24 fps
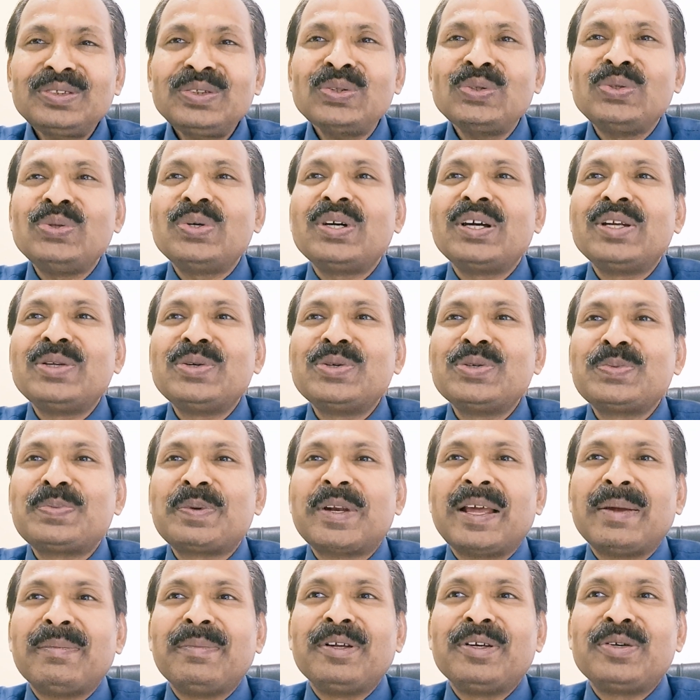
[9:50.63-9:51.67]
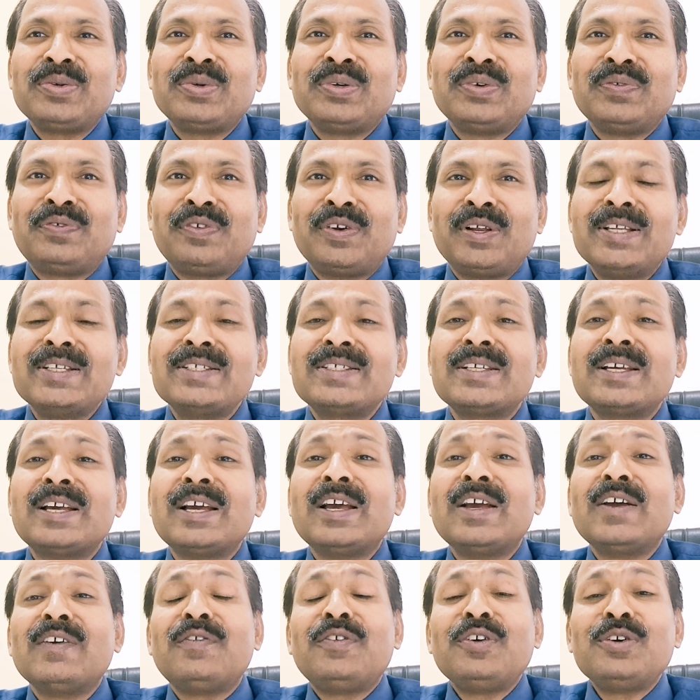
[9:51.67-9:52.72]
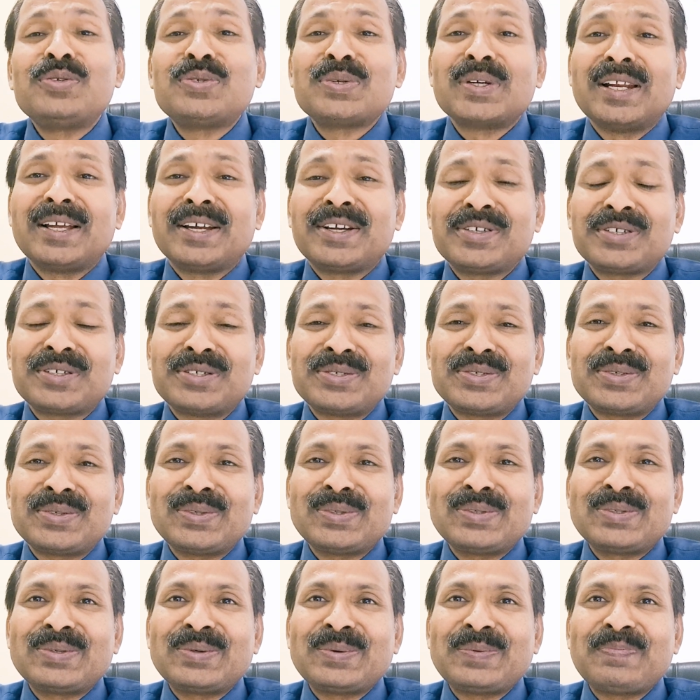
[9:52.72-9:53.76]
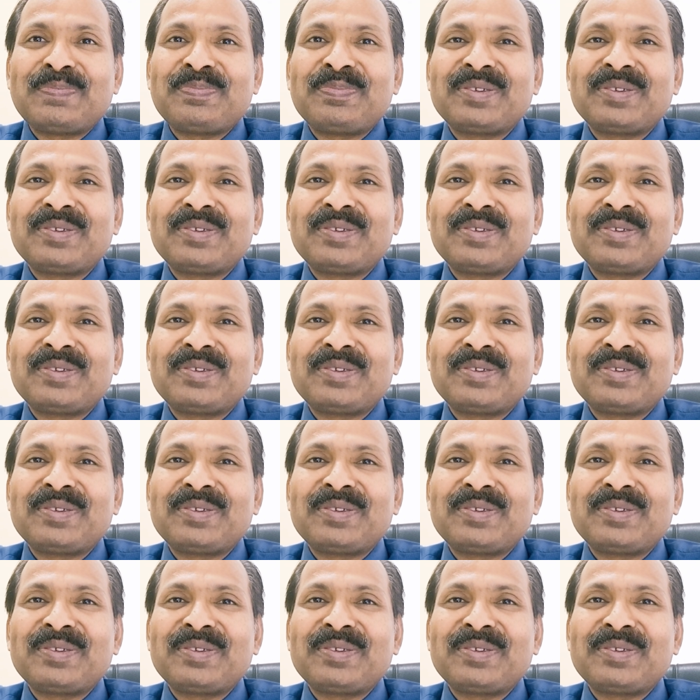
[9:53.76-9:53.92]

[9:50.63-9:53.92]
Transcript: You can use priming to influence future actions also.